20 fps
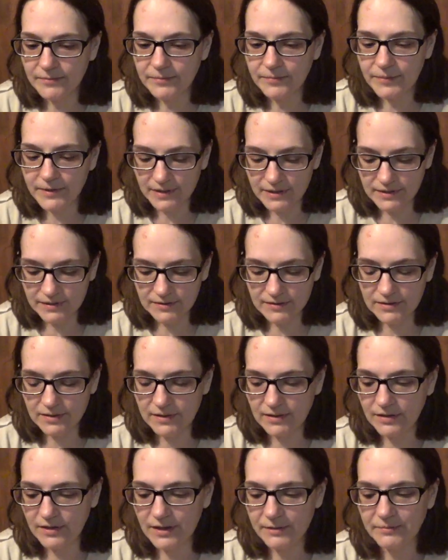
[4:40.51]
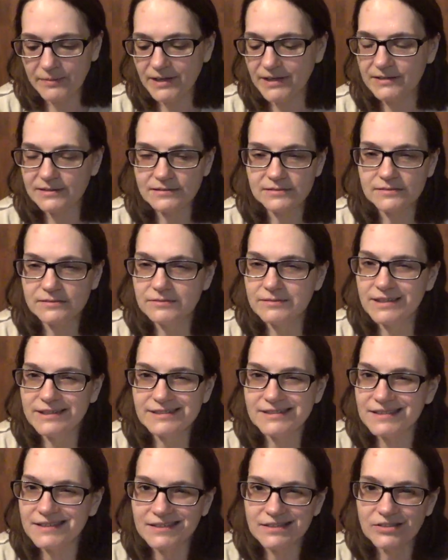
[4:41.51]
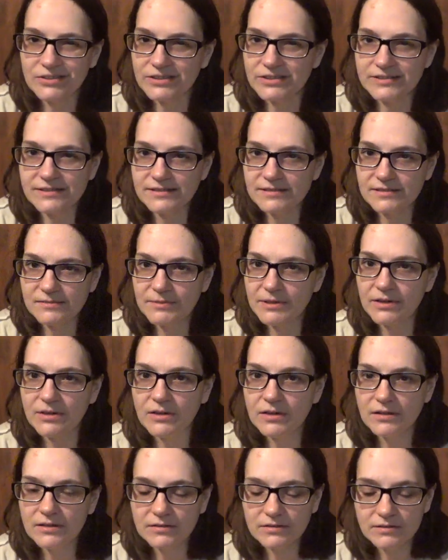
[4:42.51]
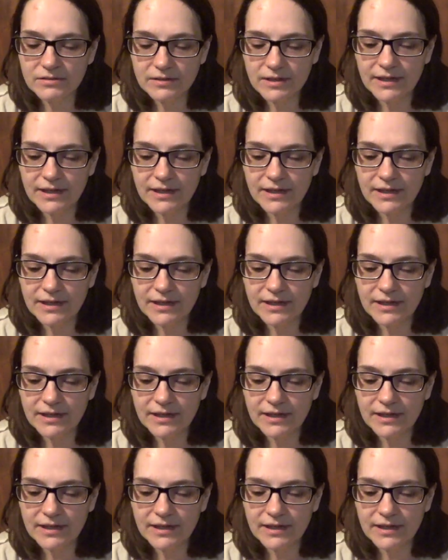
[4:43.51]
But that's not a criticism at all.